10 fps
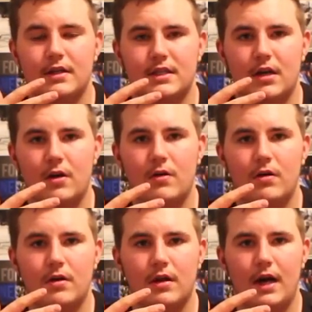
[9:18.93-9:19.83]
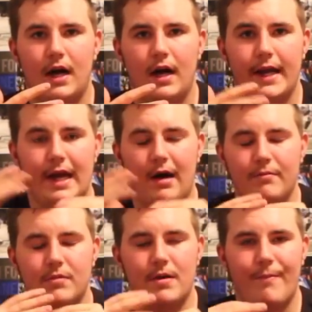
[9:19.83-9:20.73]
So, yeah,
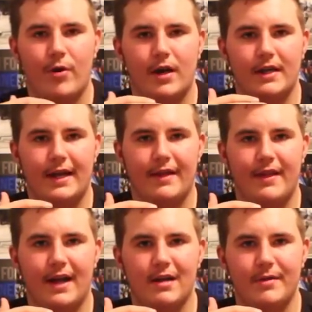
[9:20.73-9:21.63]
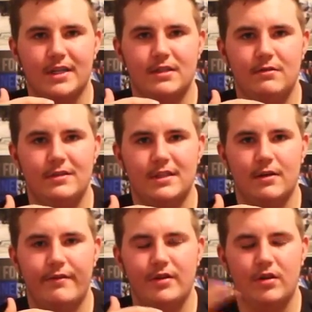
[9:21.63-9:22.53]
I'm working to get that coming soon.
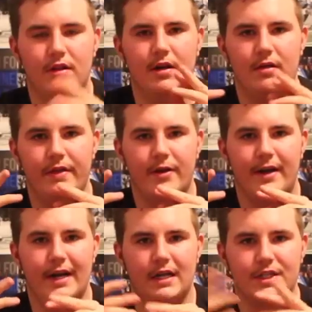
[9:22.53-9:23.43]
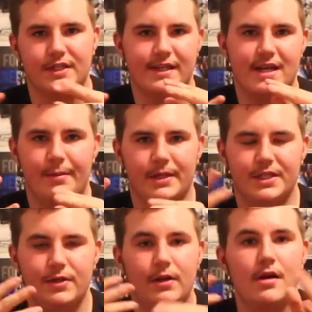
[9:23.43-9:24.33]
So if you go in there right now, it just says coming
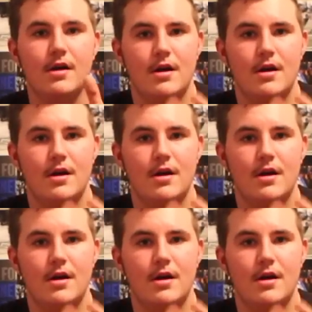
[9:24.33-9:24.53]
soon.